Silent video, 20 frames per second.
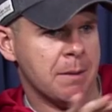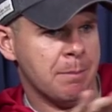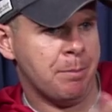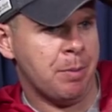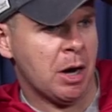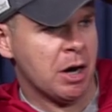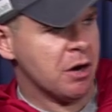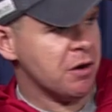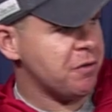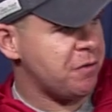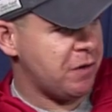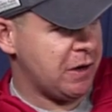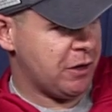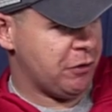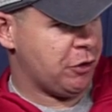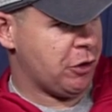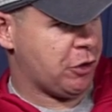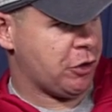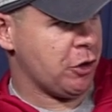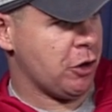Butterfield,
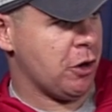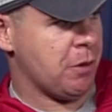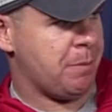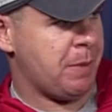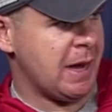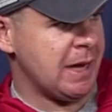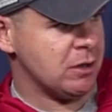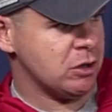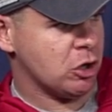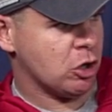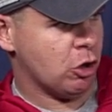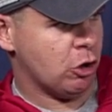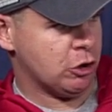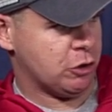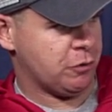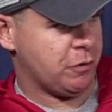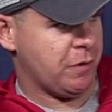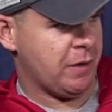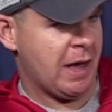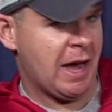the third base
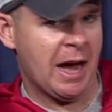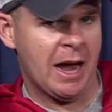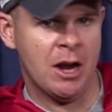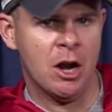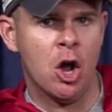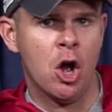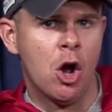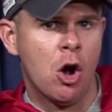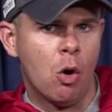coach, for that,